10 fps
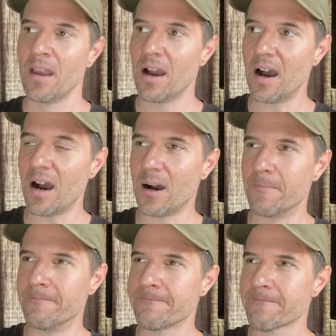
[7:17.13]

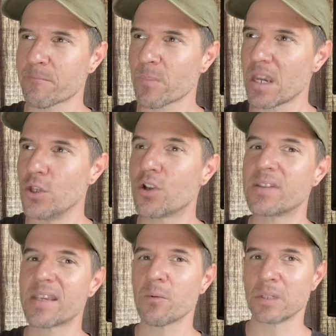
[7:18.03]
um, you could
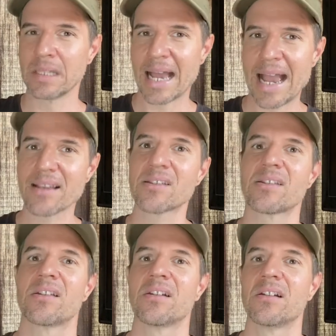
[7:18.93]
say, relaxed